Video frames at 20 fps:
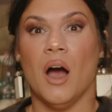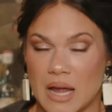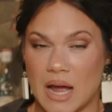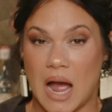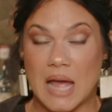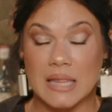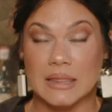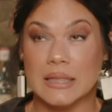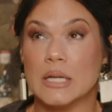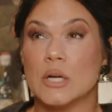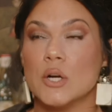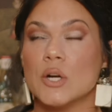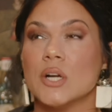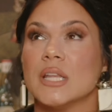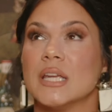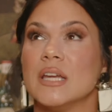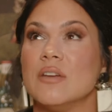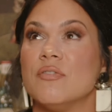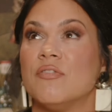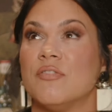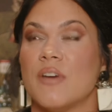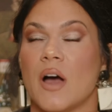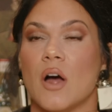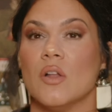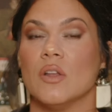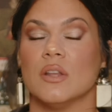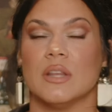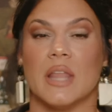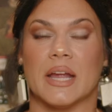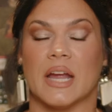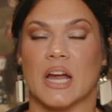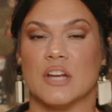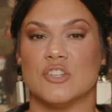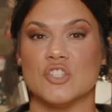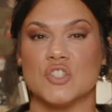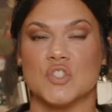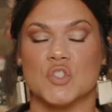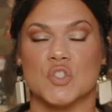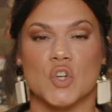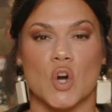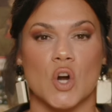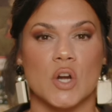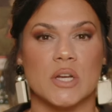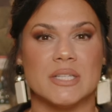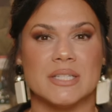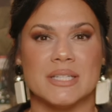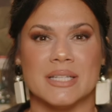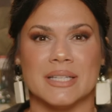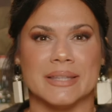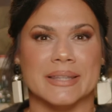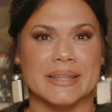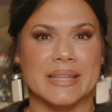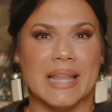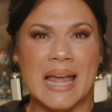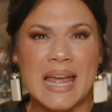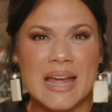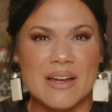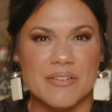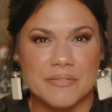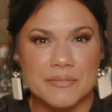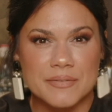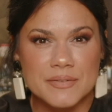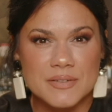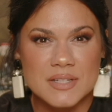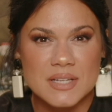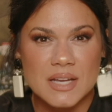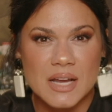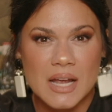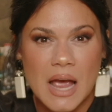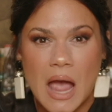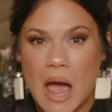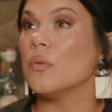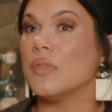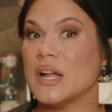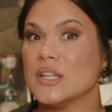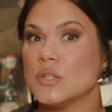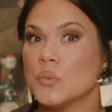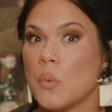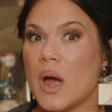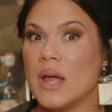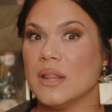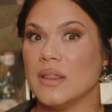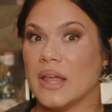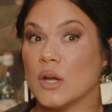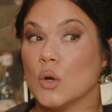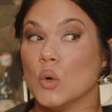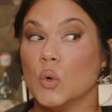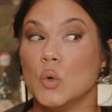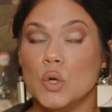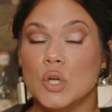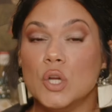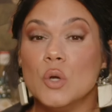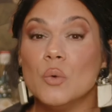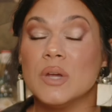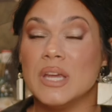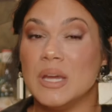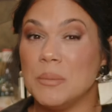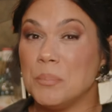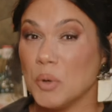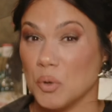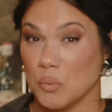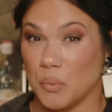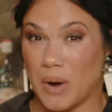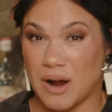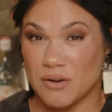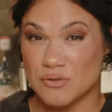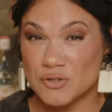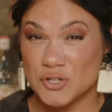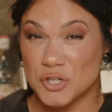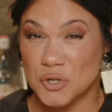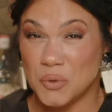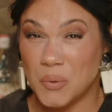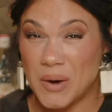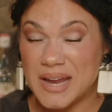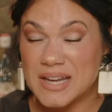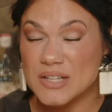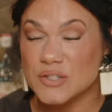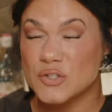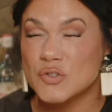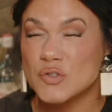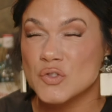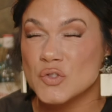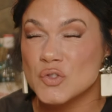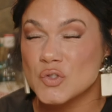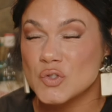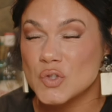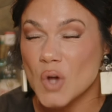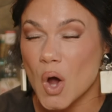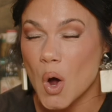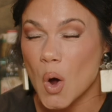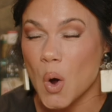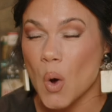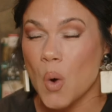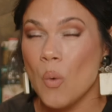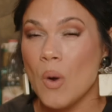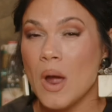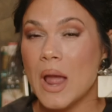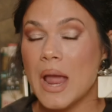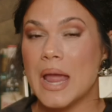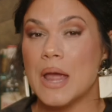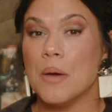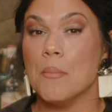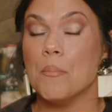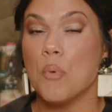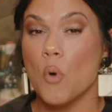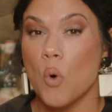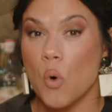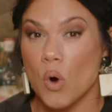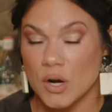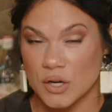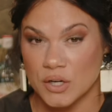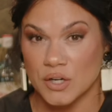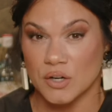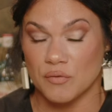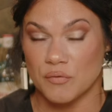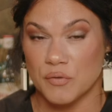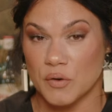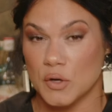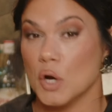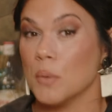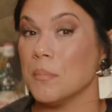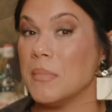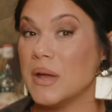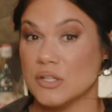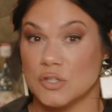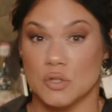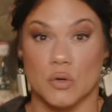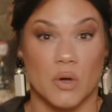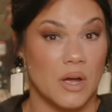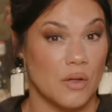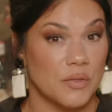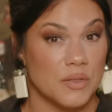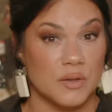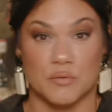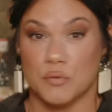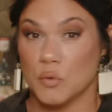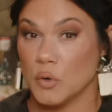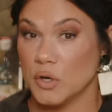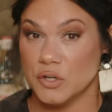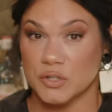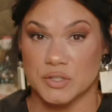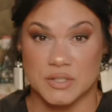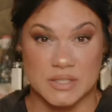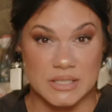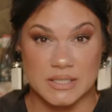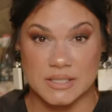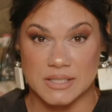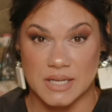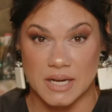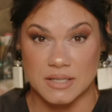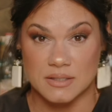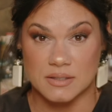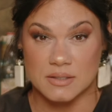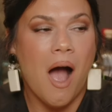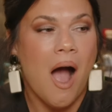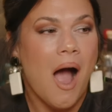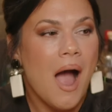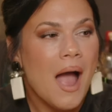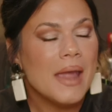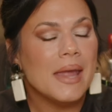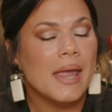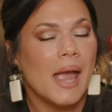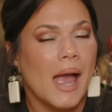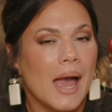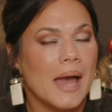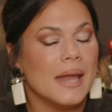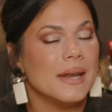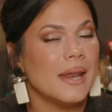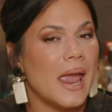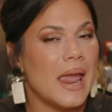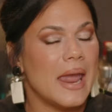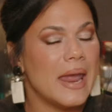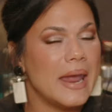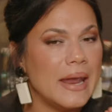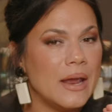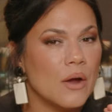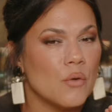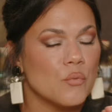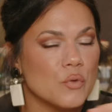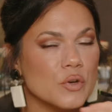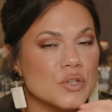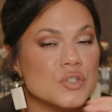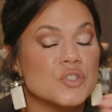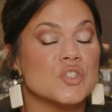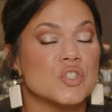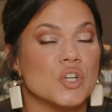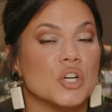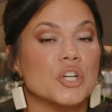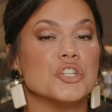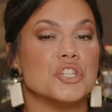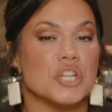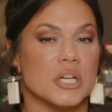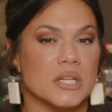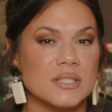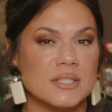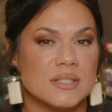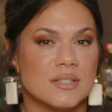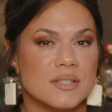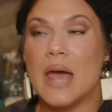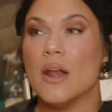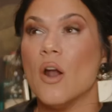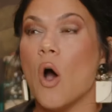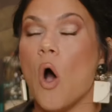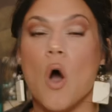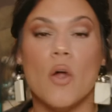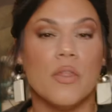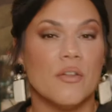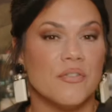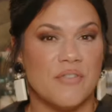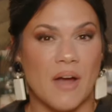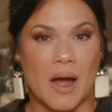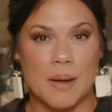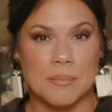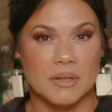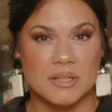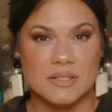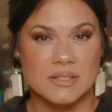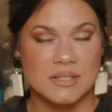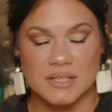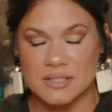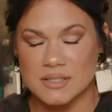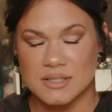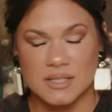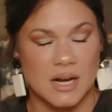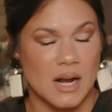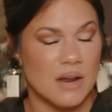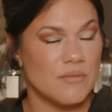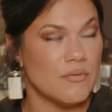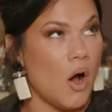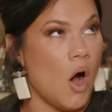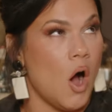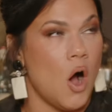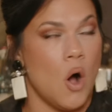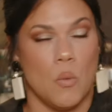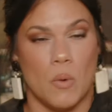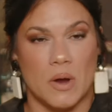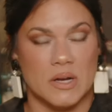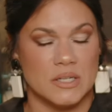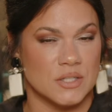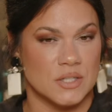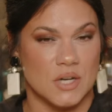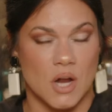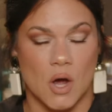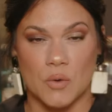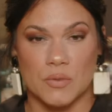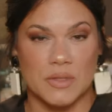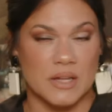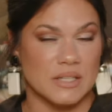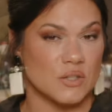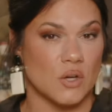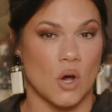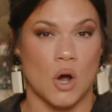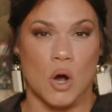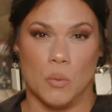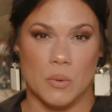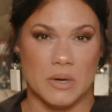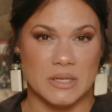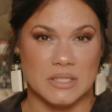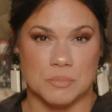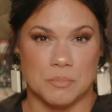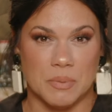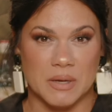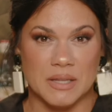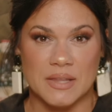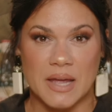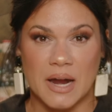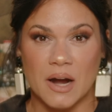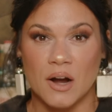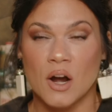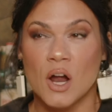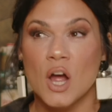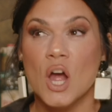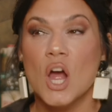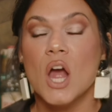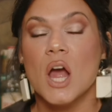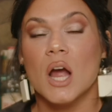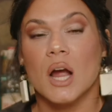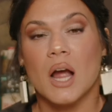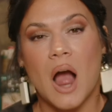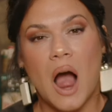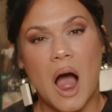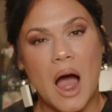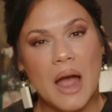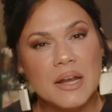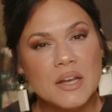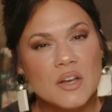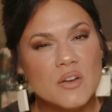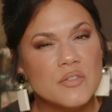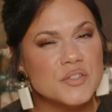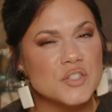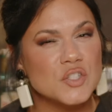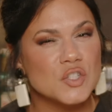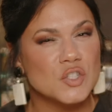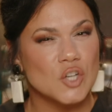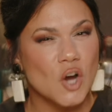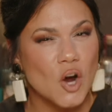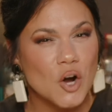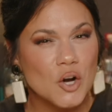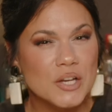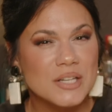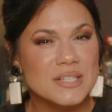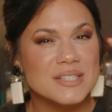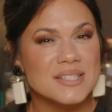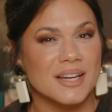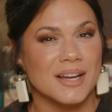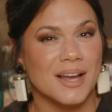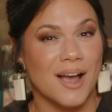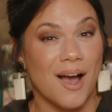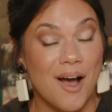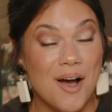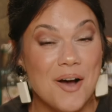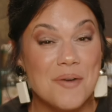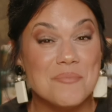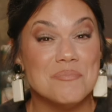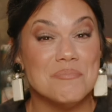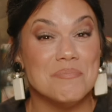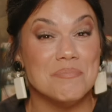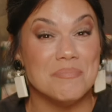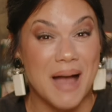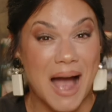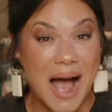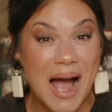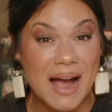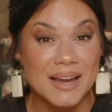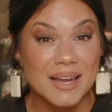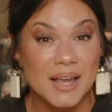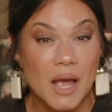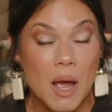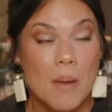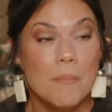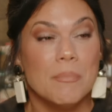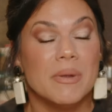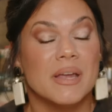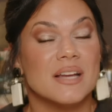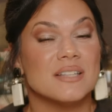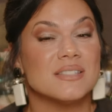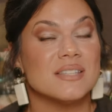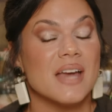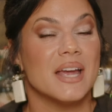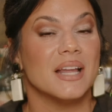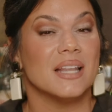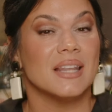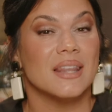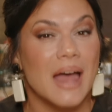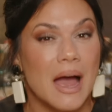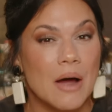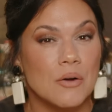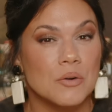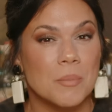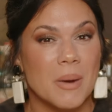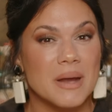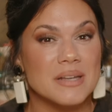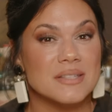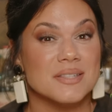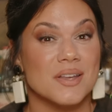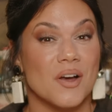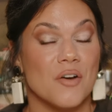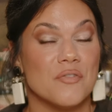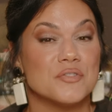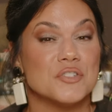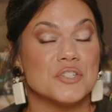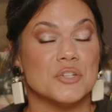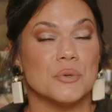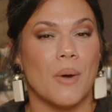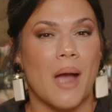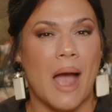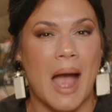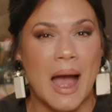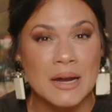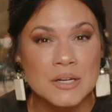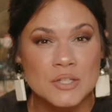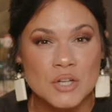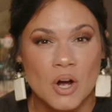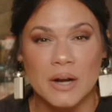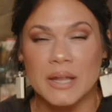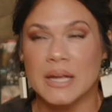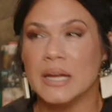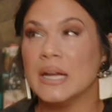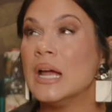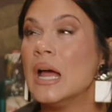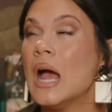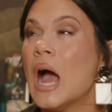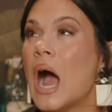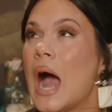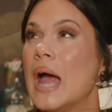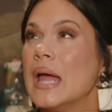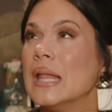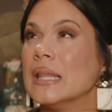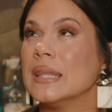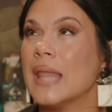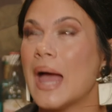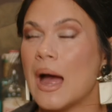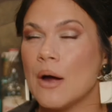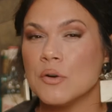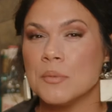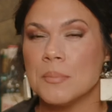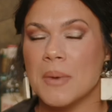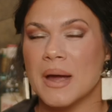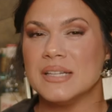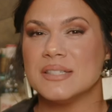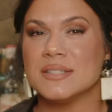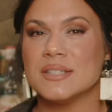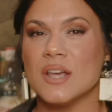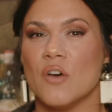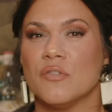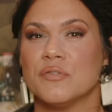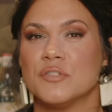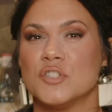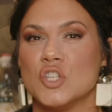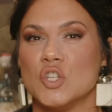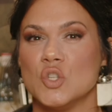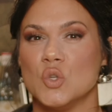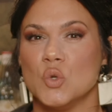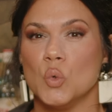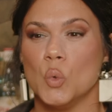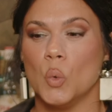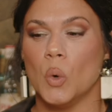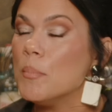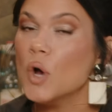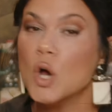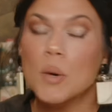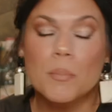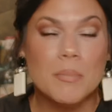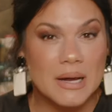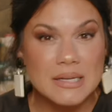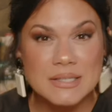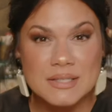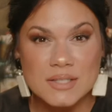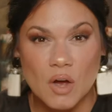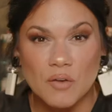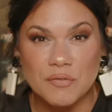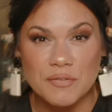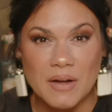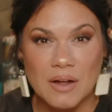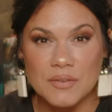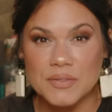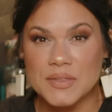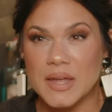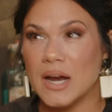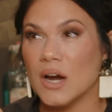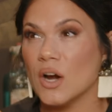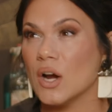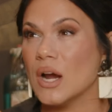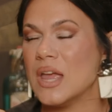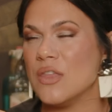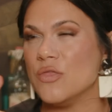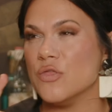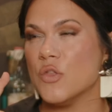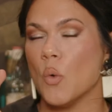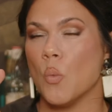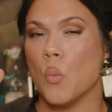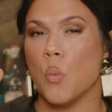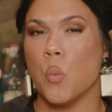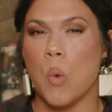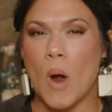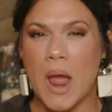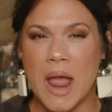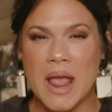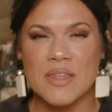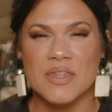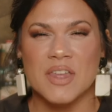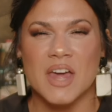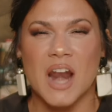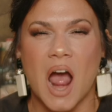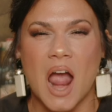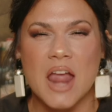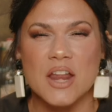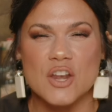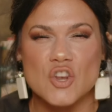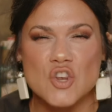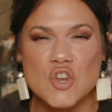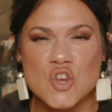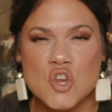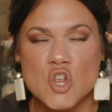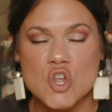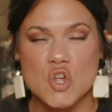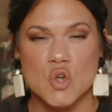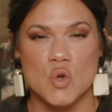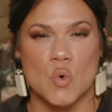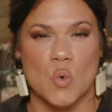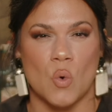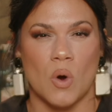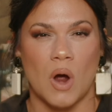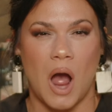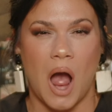I literally felt like I just started to lift. That's why, like, who you keep around you is so important for your mental health and for your success. I had a resurgence, and all the fabulousness that I've always known that's always been there kind of started to come back because I allowed myself to act on it. I allowed myself to put myself out there in the way that I knew